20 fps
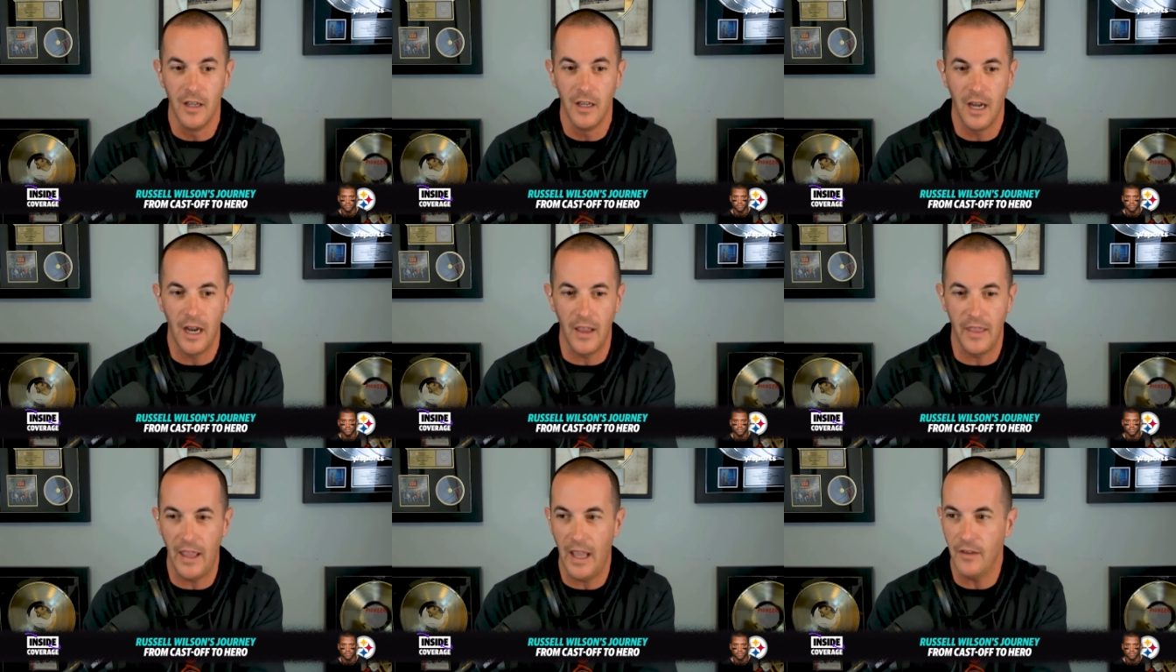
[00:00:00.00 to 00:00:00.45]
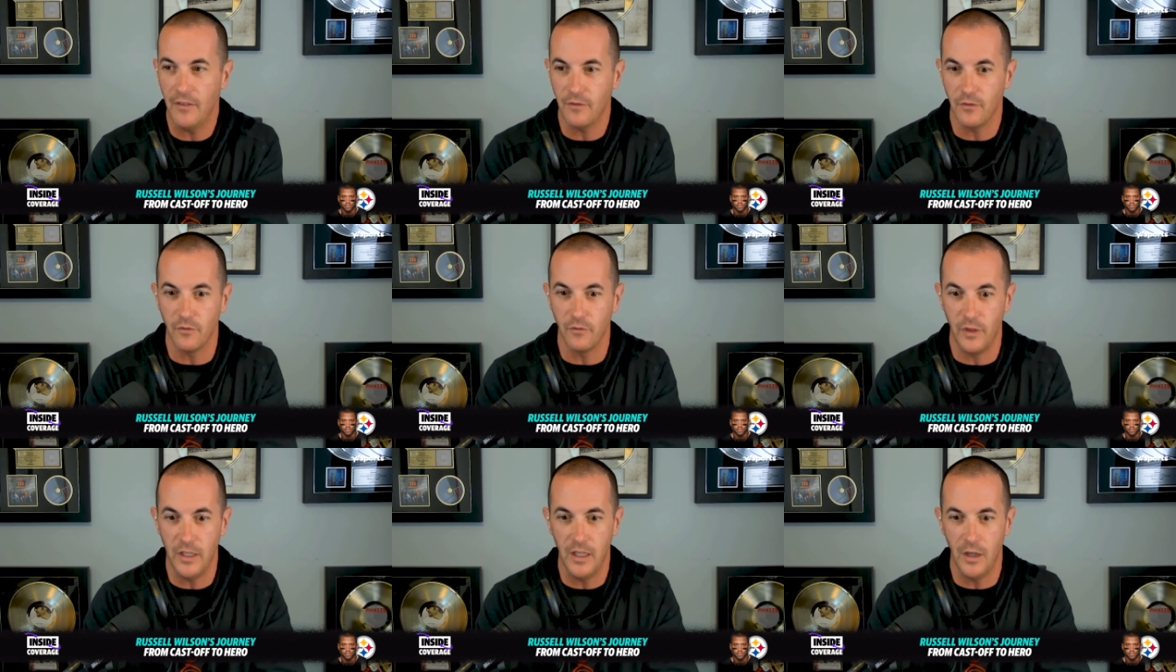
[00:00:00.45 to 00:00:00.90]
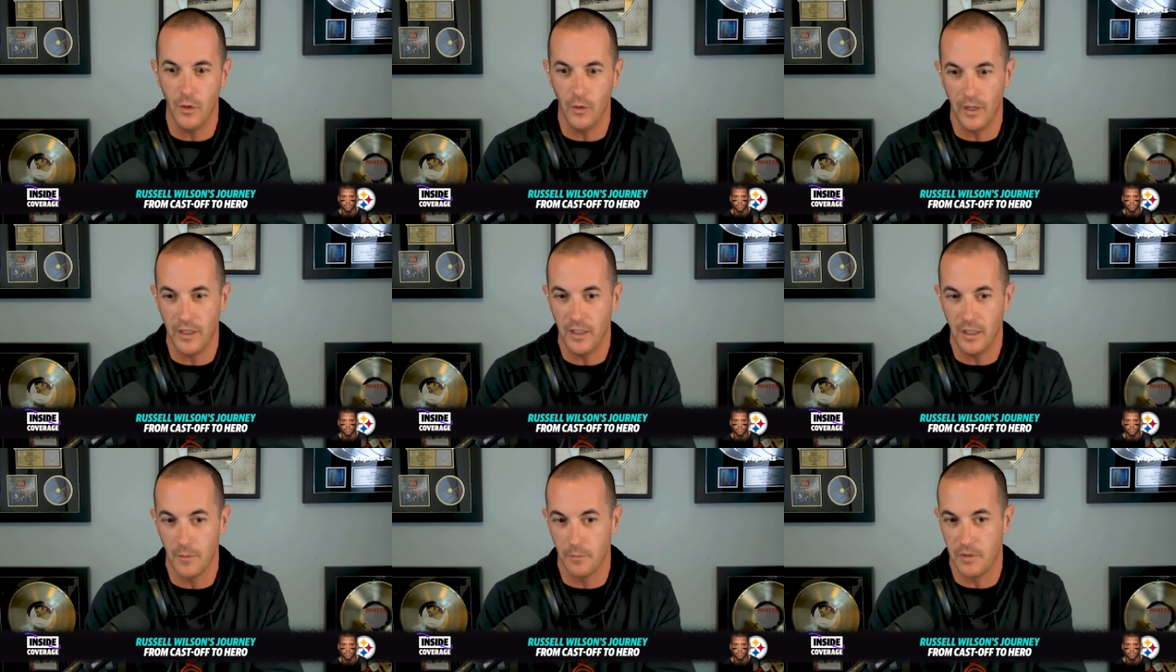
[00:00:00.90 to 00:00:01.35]
And that video
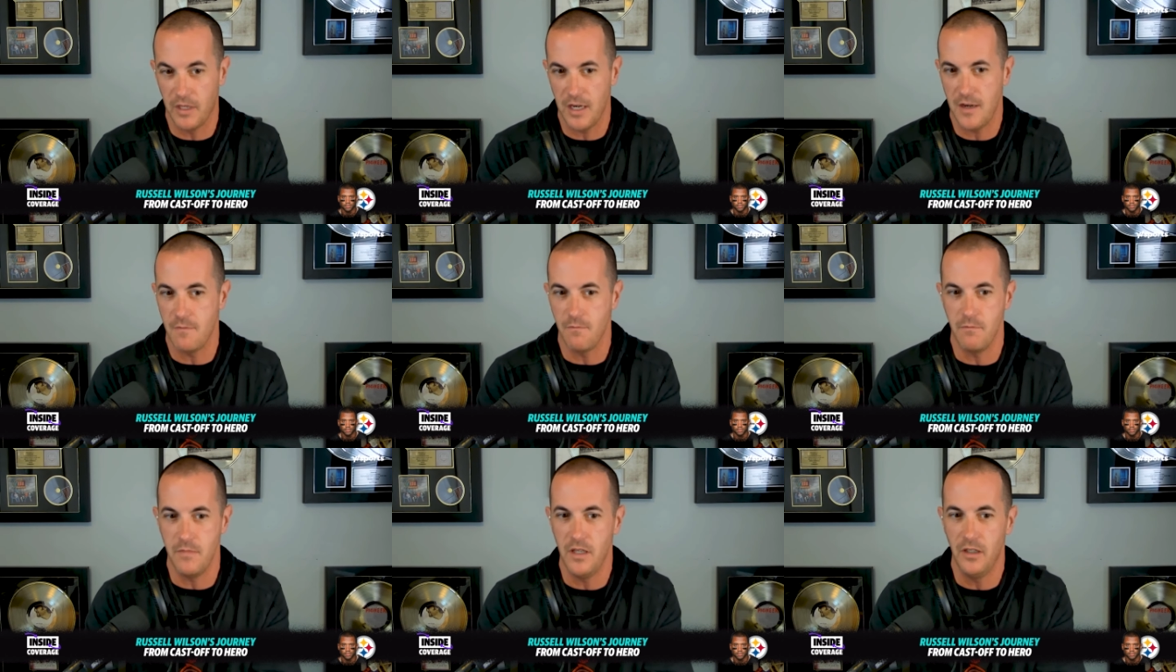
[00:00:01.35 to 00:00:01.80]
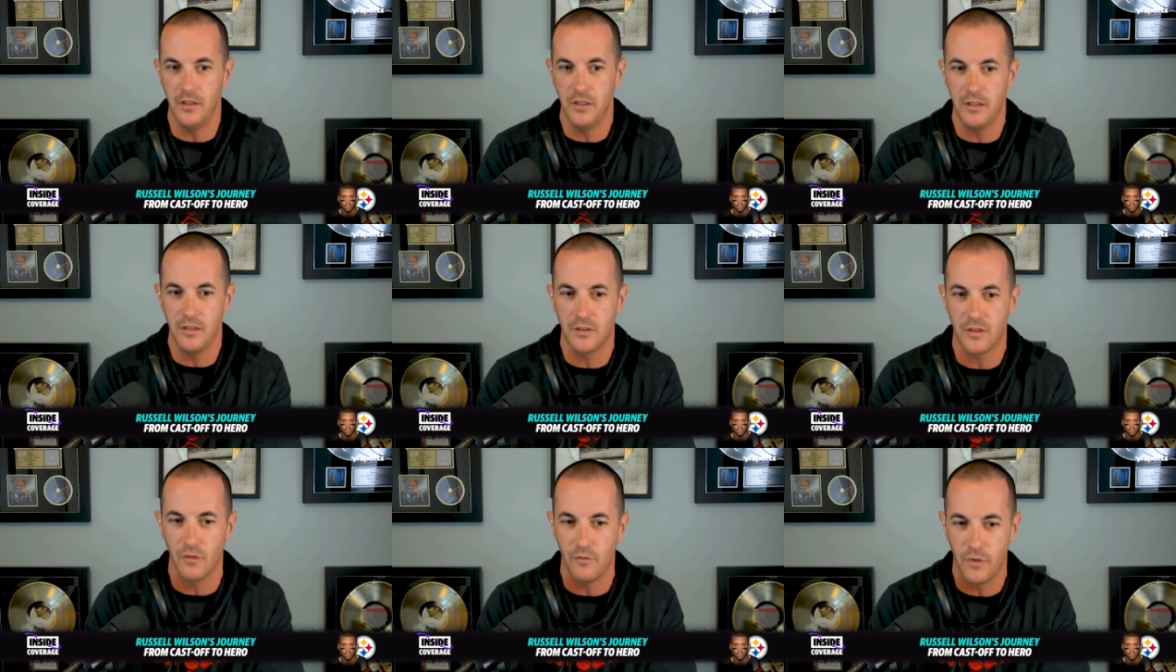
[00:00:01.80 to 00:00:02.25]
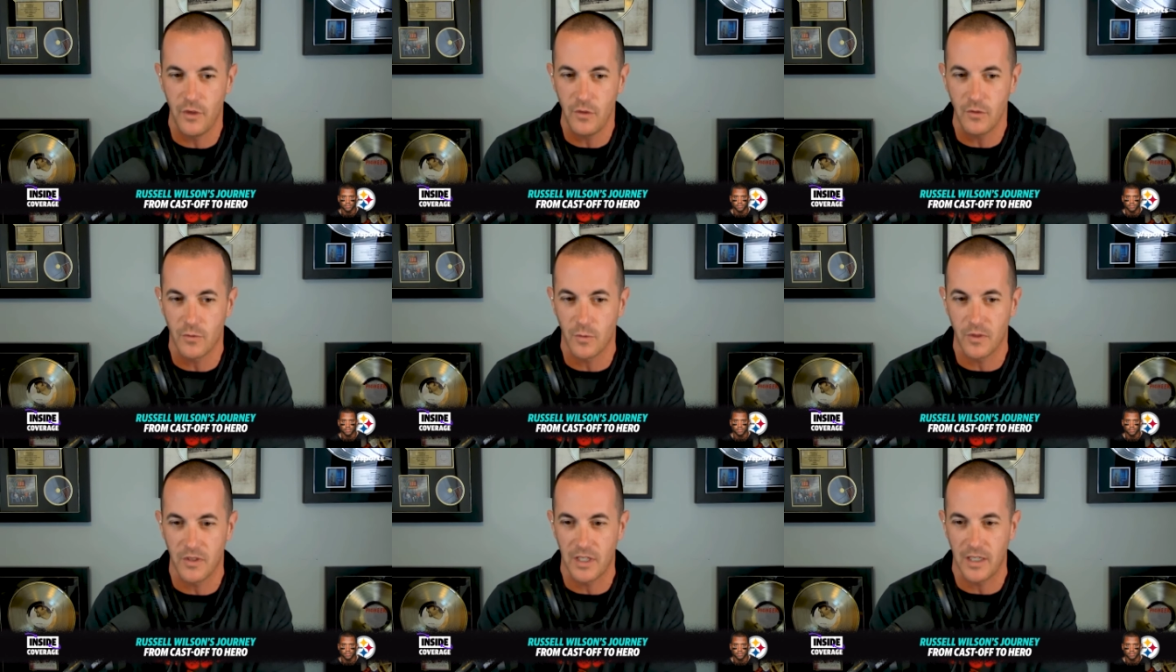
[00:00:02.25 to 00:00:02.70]
ended up getting millions of
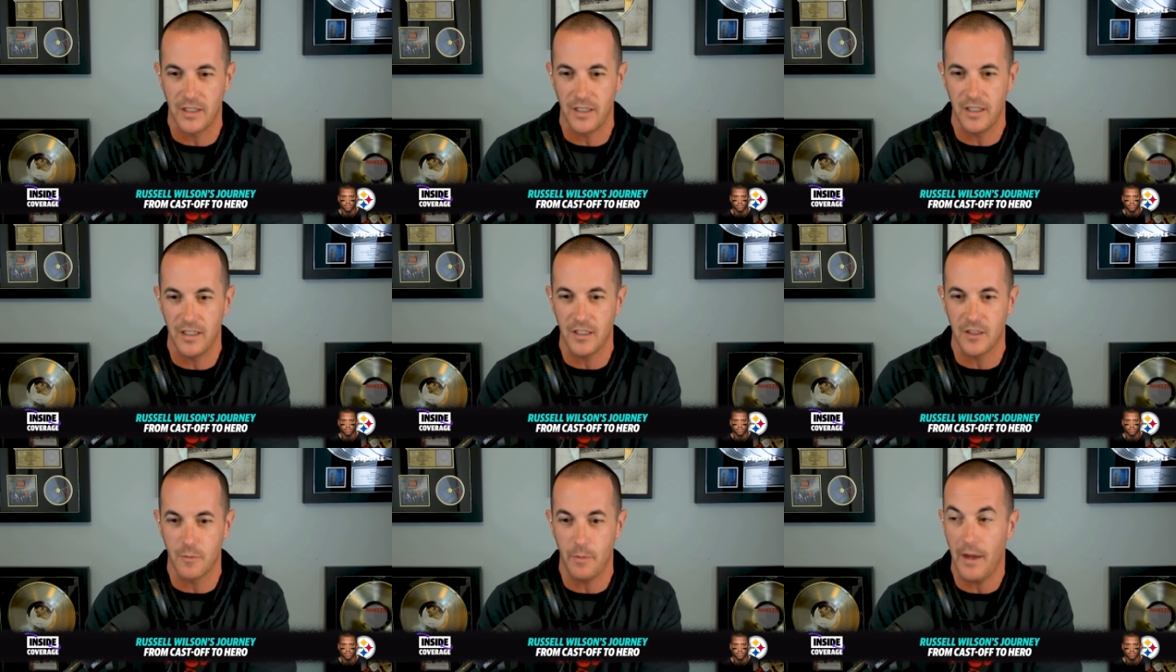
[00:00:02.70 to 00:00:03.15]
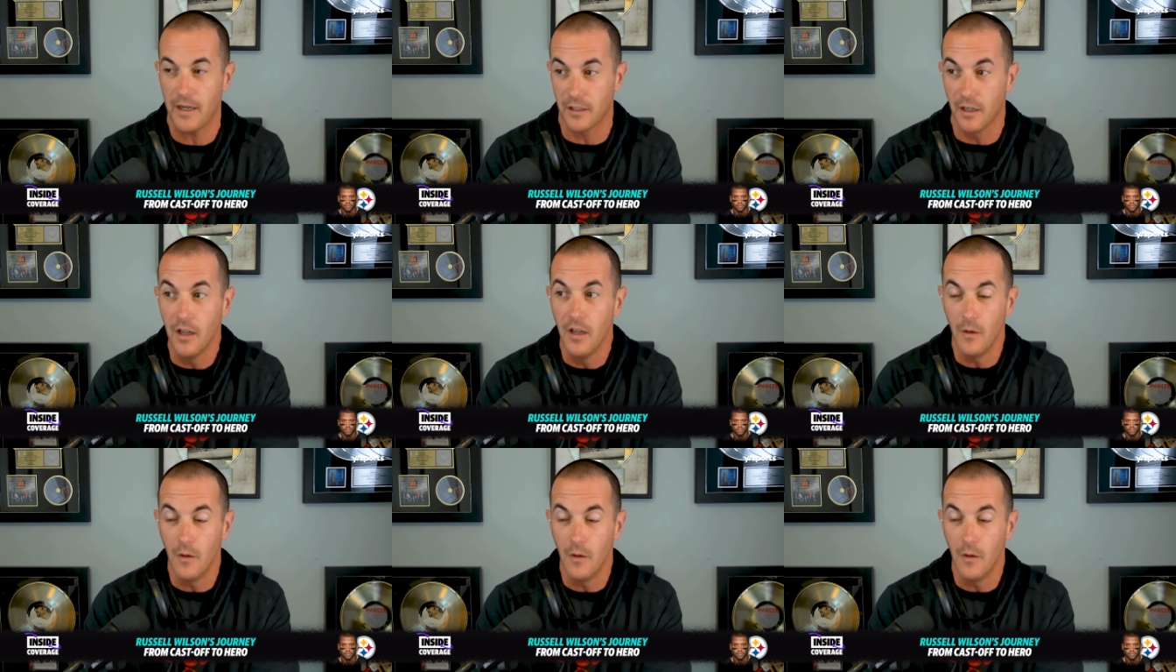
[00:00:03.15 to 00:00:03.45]
views, which I didn't expect.